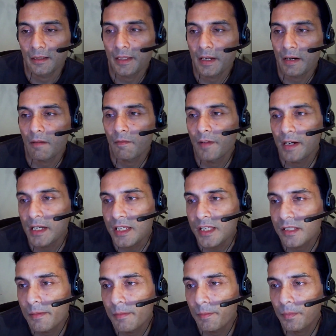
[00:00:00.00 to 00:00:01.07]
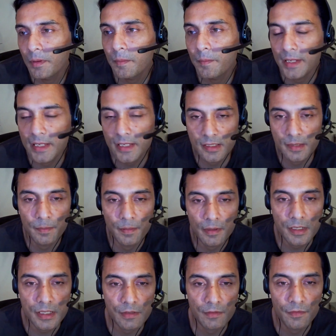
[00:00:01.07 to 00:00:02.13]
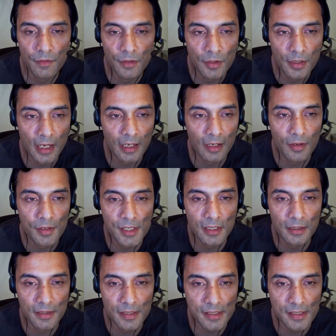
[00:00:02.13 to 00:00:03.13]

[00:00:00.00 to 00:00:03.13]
There are very simple principles of good ecological